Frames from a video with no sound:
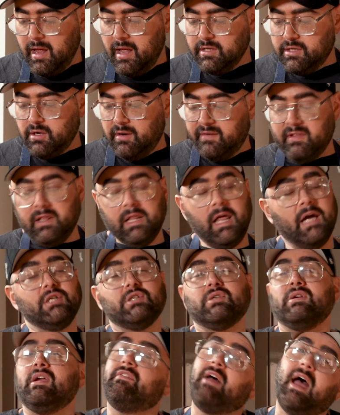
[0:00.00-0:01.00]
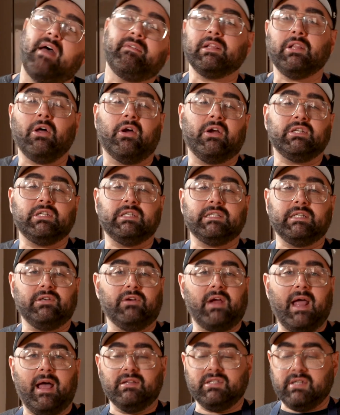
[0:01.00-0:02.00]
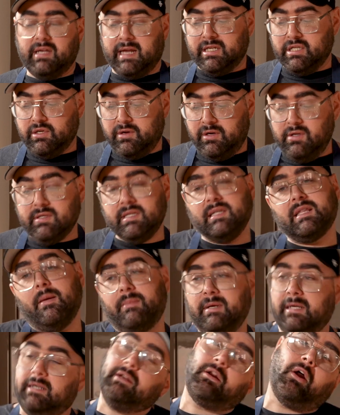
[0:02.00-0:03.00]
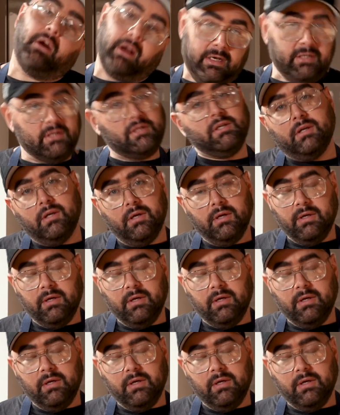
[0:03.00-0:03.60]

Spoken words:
have the luxury of having oranges in your house, I guess you can use a lemon and an orange